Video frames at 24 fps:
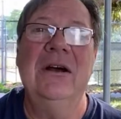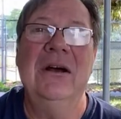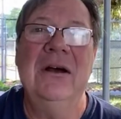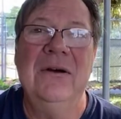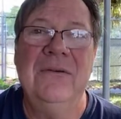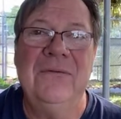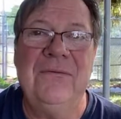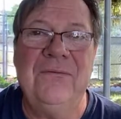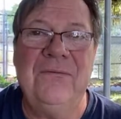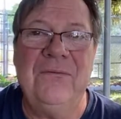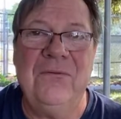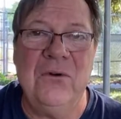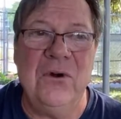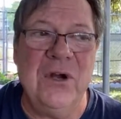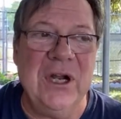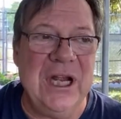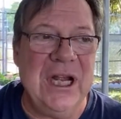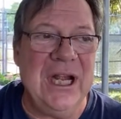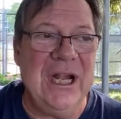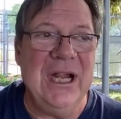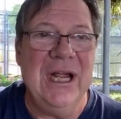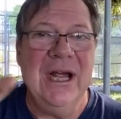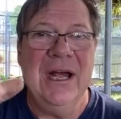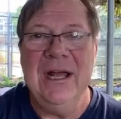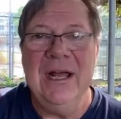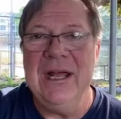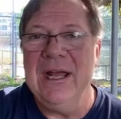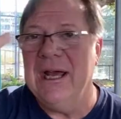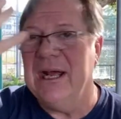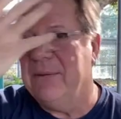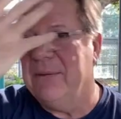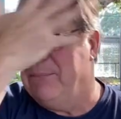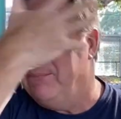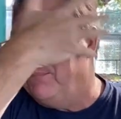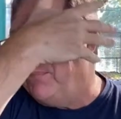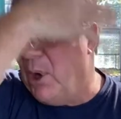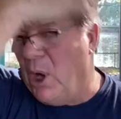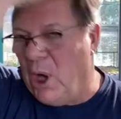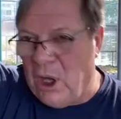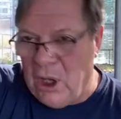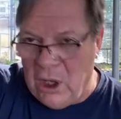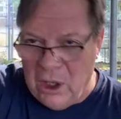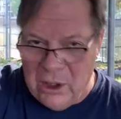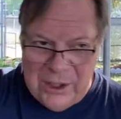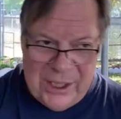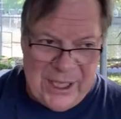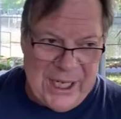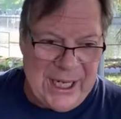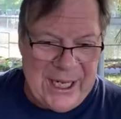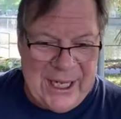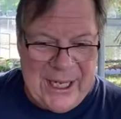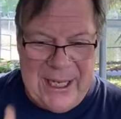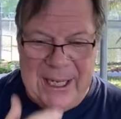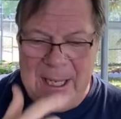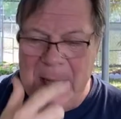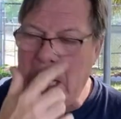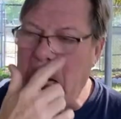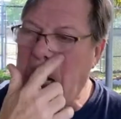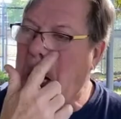free. He had a bald head.